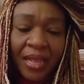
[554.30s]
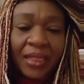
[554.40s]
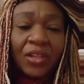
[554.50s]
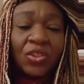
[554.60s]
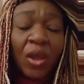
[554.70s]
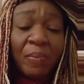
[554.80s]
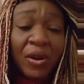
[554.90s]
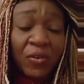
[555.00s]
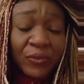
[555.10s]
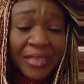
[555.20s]
The number
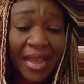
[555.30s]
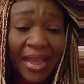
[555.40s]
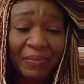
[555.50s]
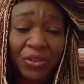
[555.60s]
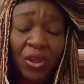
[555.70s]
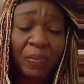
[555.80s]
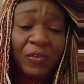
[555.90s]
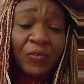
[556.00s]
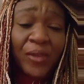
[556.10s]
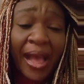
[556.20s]

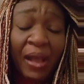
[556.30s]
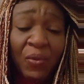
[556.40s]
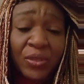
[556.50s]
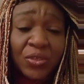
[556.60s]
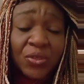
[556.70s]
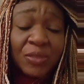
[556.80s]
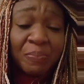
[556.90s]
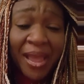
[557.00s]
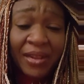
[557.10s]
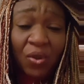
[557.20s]
of hours you
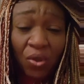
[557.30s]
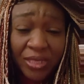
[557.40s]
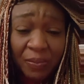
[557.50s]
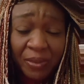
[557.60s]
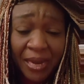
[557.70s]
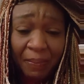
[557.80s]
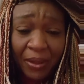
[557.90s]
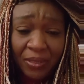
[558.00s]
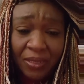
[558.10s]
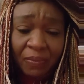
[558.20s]
spend gossiping
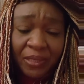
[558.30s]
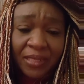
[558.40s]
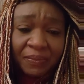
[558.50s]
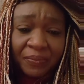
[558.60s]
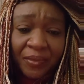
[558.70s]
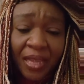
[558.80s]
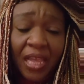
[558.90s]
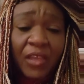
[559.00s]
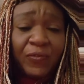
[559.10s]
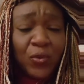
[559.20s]
about somebody,
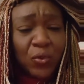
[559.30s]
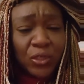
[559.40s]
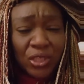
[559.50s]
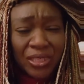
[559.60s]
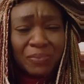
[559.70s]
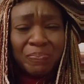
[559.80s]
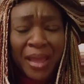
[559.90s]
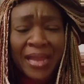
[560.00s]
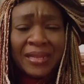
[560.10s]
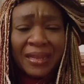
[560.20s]
if you could just
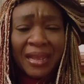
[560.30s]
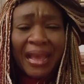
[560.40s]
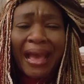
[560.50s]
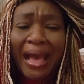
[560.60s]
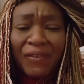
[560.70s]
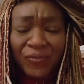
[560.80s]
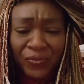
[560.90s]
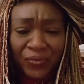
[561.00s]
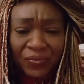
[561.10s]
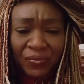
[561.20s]
spend
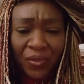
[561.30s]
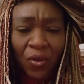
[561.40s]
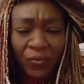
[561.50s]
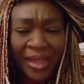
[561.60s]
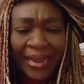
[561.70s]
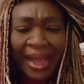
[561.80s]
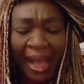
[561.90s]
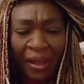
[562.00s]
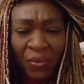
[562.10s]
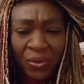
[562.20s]
half of that
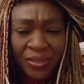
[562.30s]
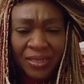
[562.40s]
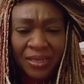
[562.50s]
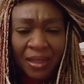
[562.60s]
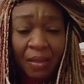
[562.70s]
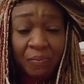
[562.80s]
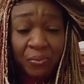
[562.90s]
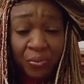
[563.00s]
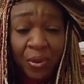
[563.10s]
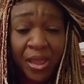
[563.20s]
hours
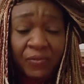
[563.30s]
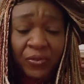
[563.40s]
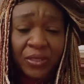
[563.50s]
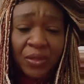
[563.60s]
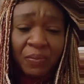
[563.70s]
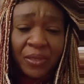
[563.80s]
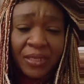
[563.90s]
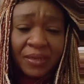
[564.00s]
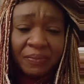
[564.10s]
praying for somebody,